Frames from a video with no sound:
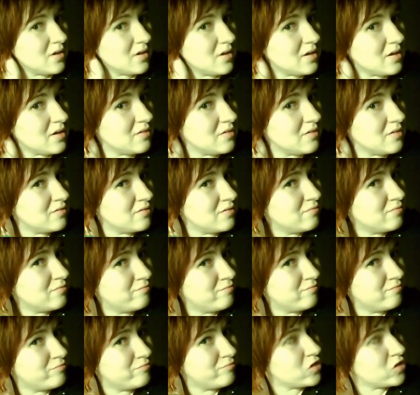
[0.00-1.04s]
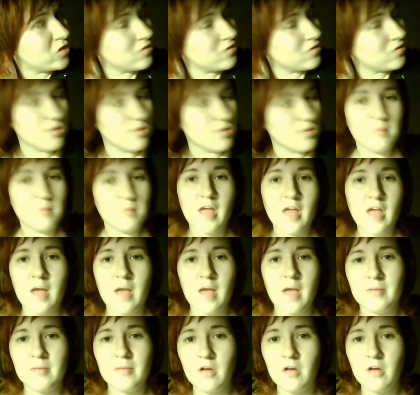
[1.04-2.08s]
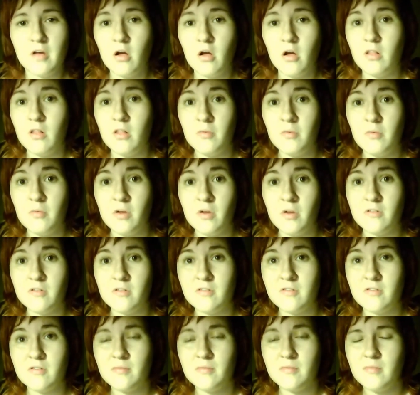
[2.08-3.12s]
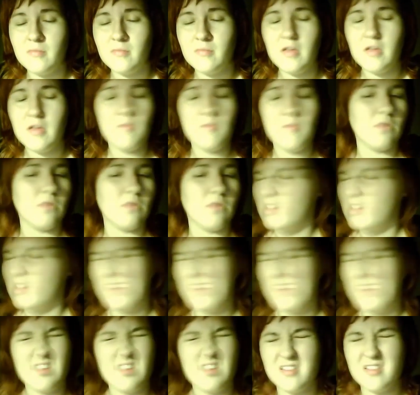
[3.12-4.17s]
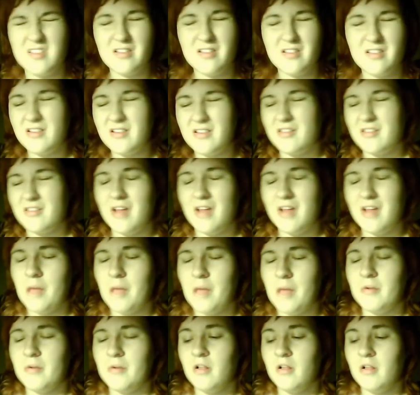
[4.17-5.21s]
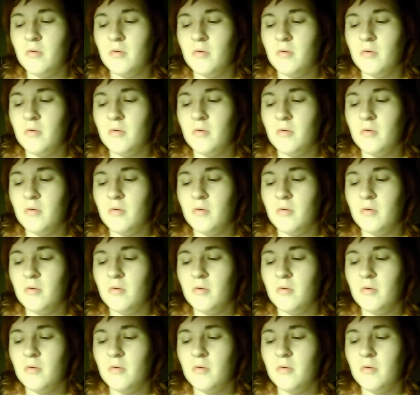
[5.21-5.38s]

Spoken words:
It doesn't seem to happen all at once. It really doesn't. It doesn't happen all at